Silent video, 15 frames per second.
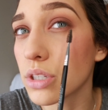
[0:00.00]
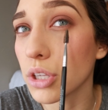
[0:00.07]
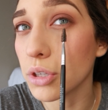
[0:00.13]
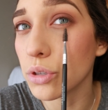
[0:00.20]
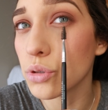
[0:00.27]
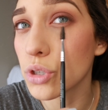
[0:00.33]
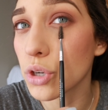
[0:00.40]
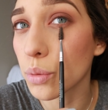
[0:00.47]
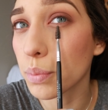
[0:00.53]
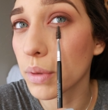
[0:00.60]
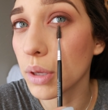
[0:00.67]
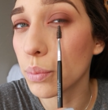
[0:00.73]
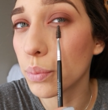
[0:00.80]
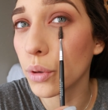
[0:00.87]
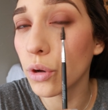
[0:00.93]
to use your
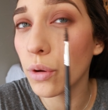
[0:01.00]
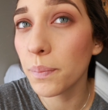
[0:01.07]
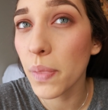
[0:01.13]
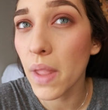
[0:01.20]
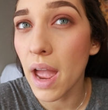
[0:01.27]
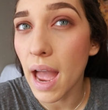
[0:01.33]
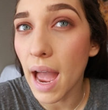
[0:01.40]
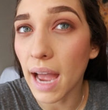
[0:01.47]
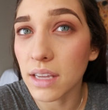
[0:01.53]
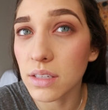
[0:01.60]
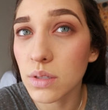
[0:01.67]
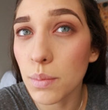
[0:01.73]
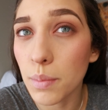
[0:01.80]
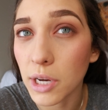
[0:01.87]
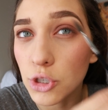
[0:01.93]
pupil
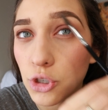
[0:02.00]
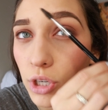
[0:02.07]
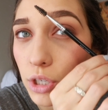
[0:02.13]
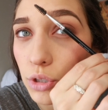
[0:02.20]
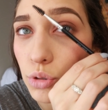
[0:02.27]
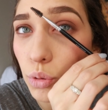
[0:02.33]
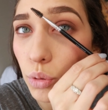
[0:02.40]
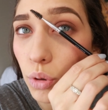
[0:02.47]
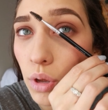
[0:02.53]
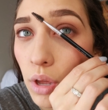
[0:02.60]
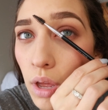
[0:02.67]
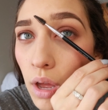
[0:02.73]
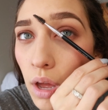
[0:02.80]
as the measuring tool.